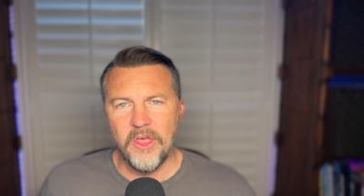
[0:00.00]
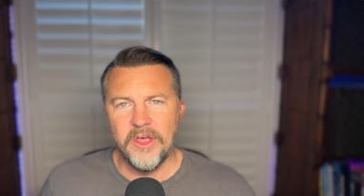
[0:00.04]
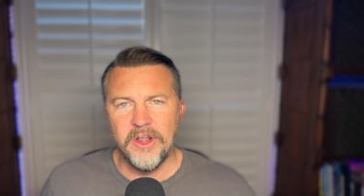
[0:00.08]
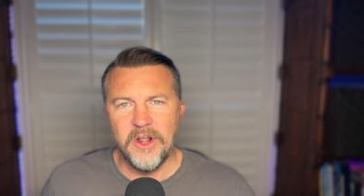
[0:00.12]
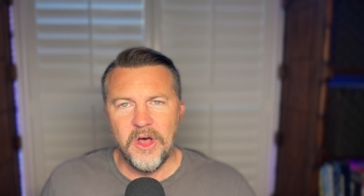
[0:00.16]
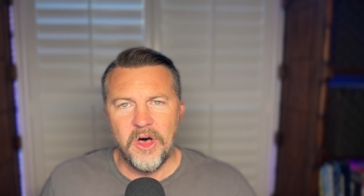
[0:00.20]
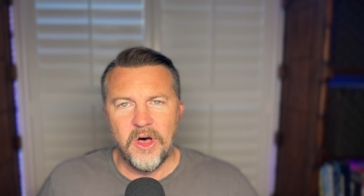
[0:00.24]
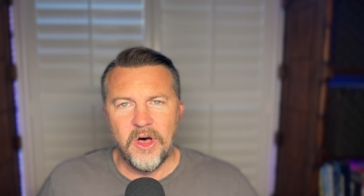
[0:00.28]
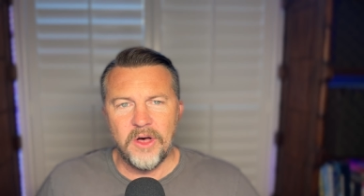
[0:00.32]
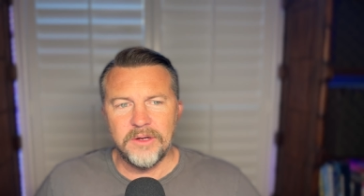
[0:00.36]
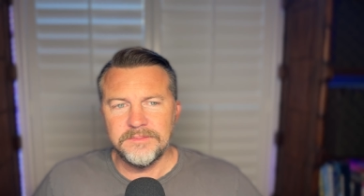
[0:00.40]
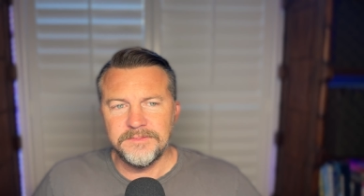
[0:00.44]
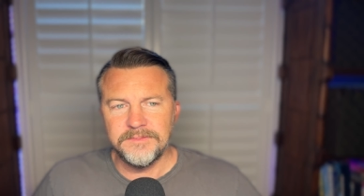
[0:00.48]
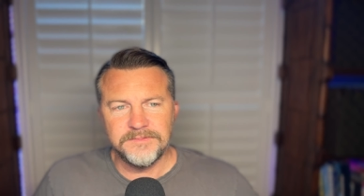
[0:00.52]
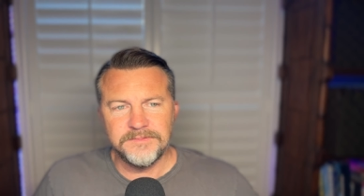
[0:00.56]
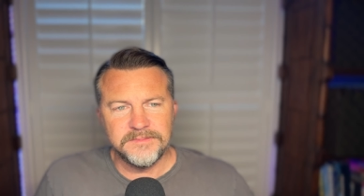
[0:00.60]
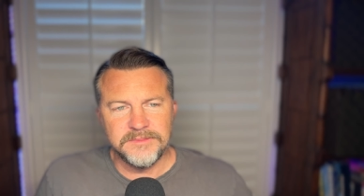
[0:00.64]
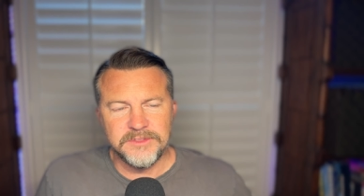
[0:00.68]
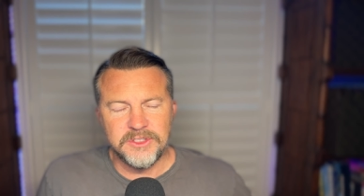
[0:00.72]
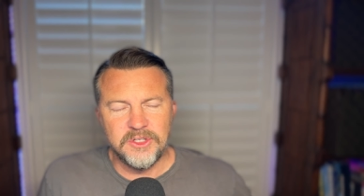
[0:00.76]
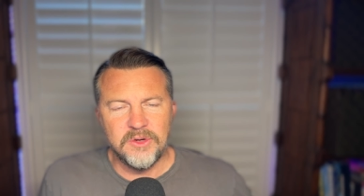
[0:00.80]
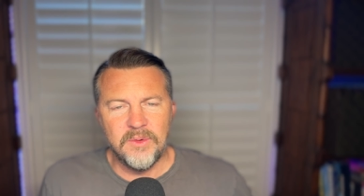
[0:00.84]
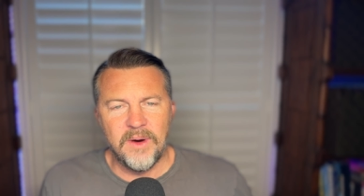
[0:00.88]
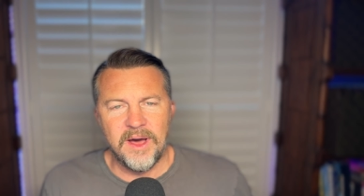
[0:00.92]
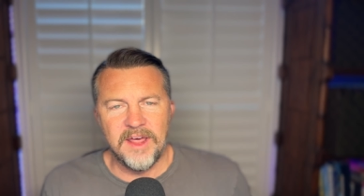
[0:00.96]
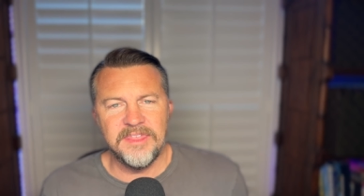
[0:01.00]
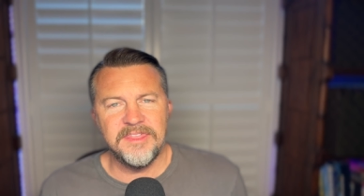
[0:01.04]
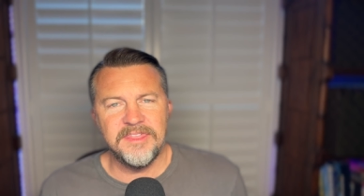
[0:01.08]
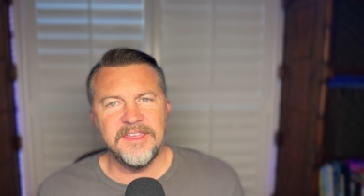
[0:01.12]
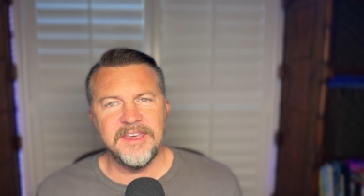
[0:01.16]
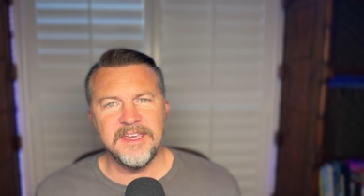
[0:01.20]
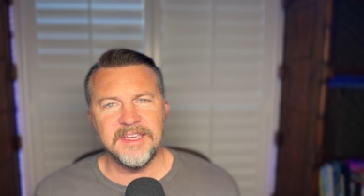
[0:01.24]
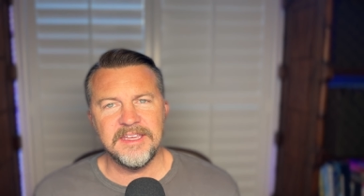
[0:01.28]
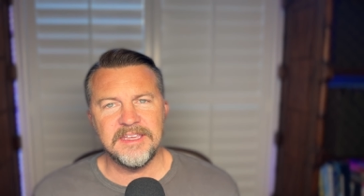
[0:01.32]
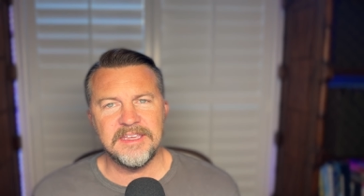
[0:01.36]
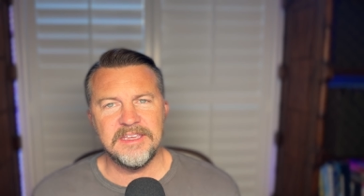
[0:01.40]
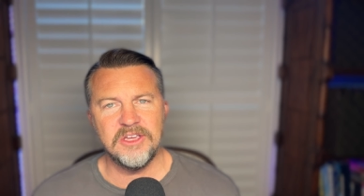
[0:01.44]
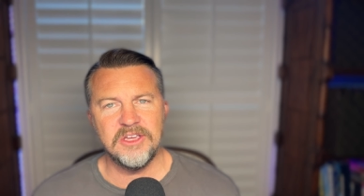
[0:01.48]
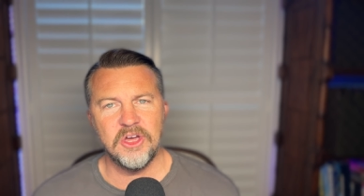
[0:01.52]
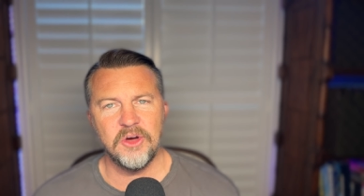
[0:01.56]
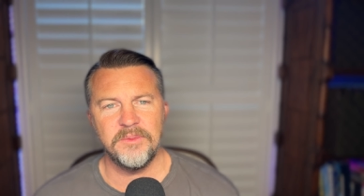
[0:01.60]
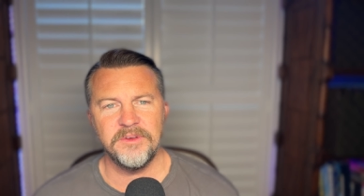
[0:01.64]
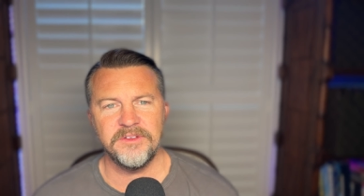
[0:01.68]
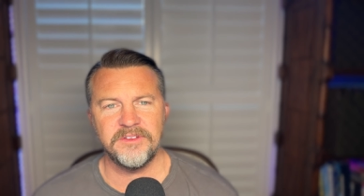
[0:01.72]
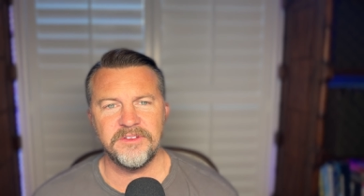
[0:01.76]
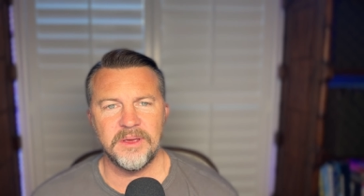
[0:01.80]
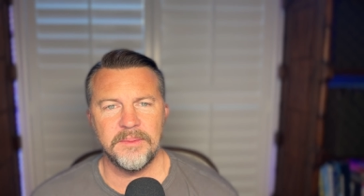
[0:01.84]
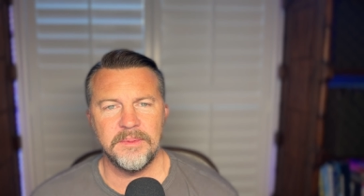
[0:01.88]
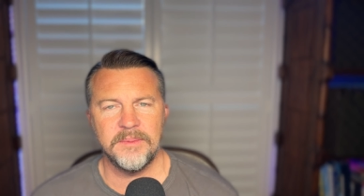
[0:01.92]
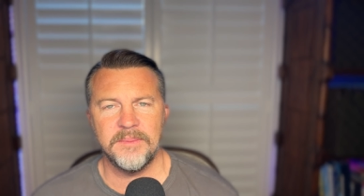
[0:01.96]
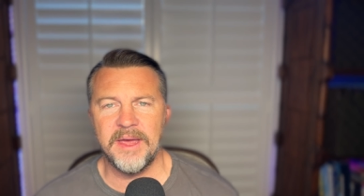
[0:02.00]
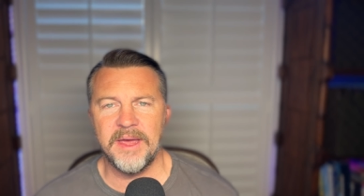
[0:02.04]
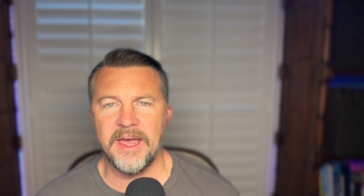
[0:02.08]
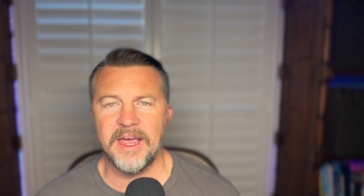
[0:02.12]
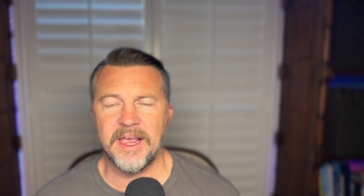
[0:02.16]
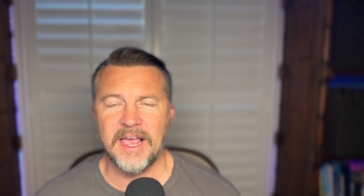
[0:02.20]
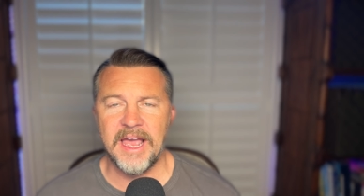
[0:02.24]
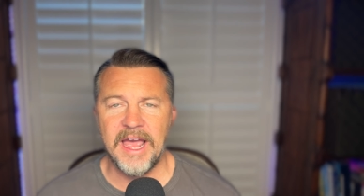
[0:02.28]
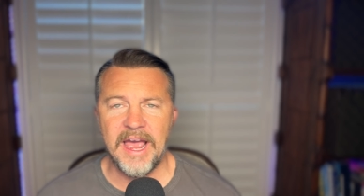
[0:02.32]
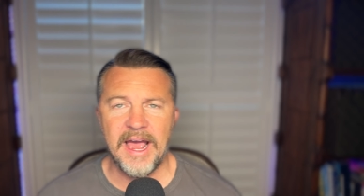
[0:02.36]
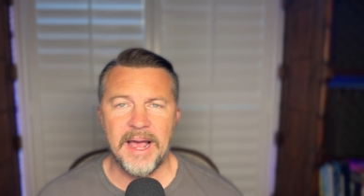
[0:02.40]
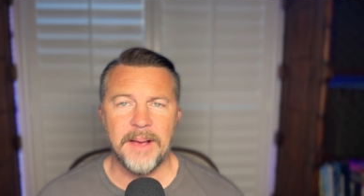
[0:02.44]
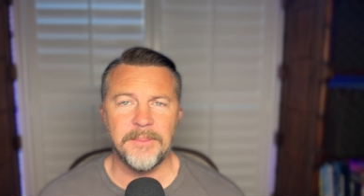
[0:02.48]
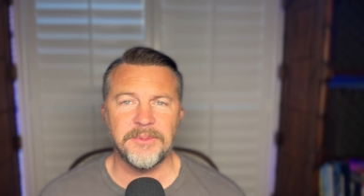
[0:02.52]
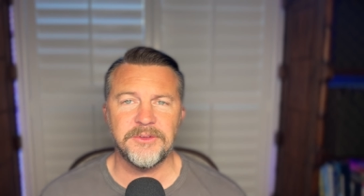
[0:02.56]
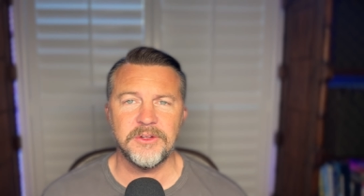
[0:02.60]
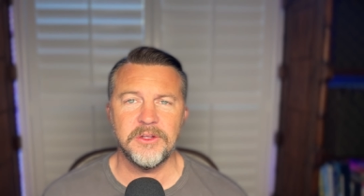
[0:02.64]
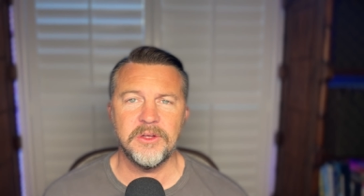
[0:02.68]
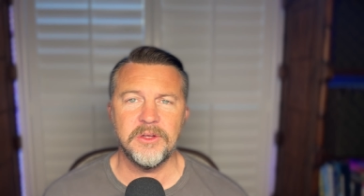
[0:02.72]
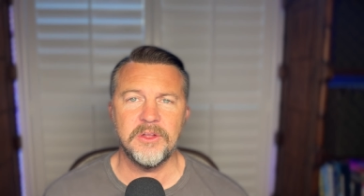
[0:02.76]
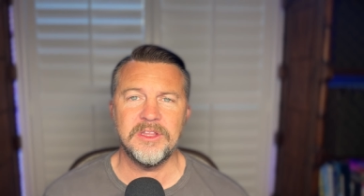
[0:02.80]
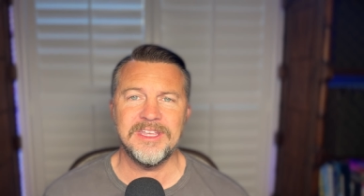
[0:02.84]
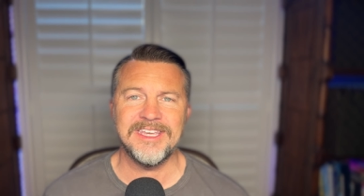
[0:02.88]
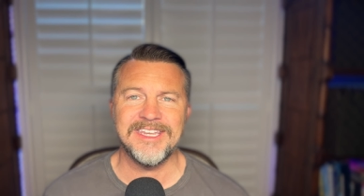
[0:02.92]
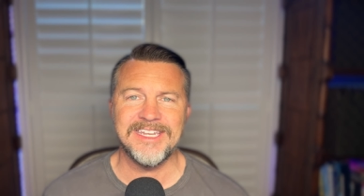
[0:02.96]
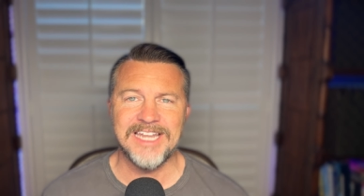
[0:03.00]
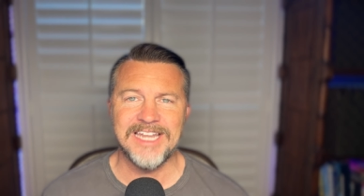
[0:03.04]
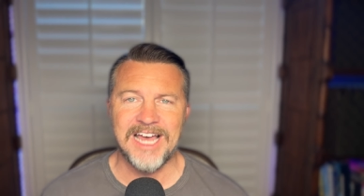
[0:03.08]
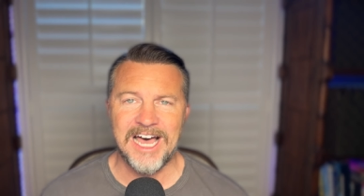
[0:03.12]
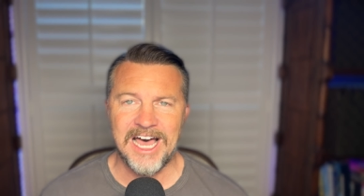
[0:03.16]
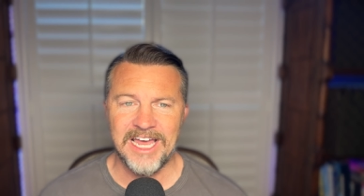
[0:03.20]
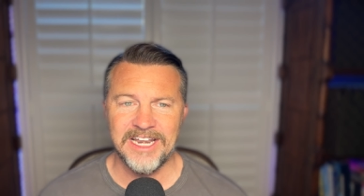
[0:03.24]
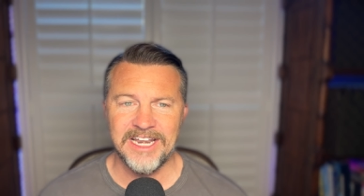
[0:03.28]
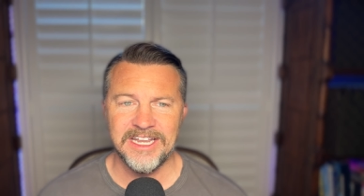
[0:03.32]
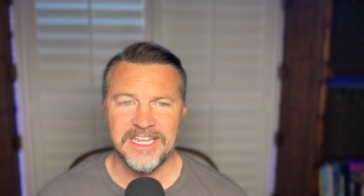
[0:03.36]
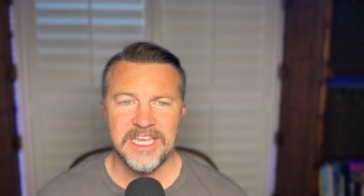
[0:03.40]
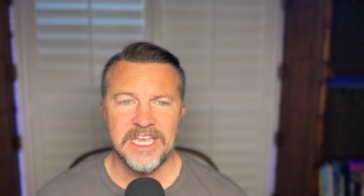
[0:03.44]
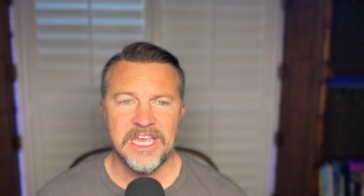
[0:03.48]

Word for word: in all, do I think is coming back? Absolutely not.